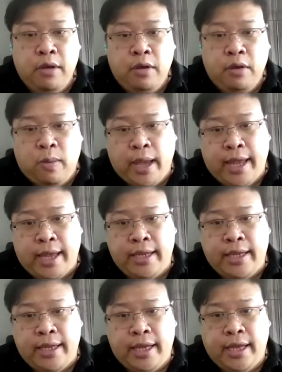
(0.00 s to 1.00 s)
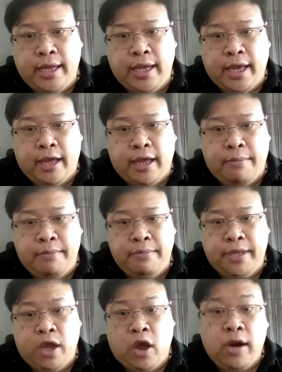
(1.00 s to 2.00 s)
when the
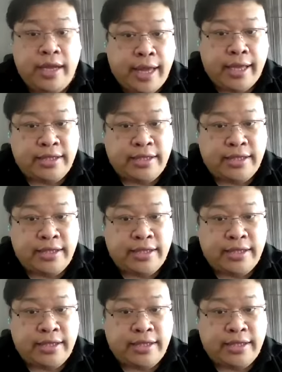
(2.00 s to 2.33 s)
holiday